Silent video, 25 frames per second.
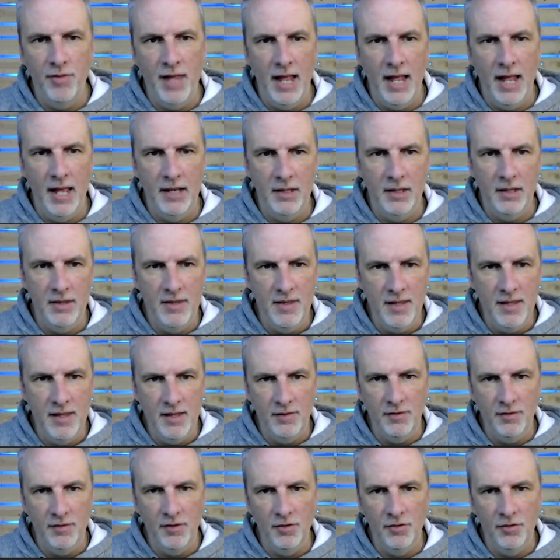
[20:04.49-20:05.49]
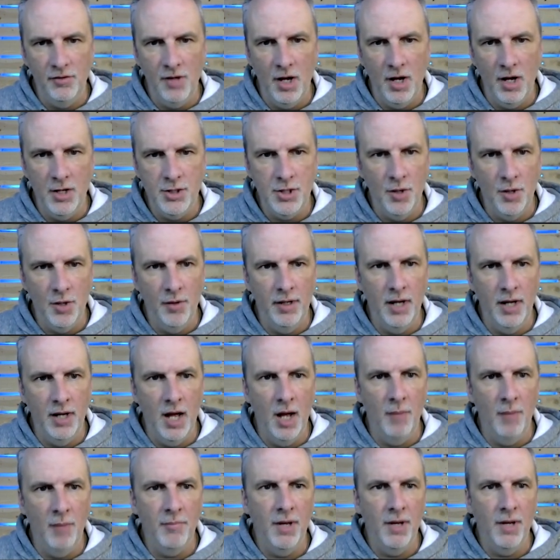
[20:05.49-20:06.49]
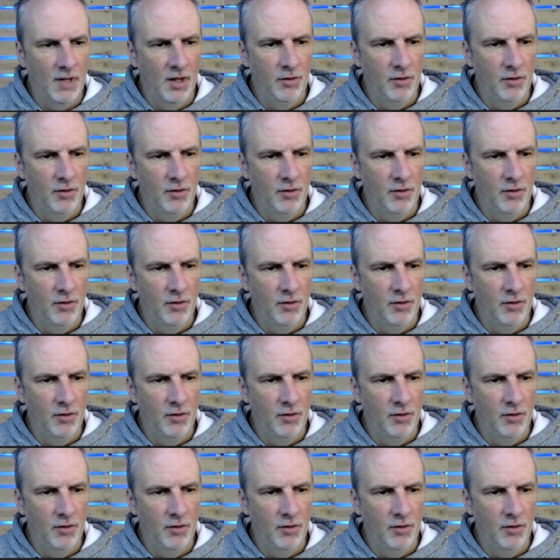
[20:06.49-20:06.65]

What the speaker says: that this is not showing up.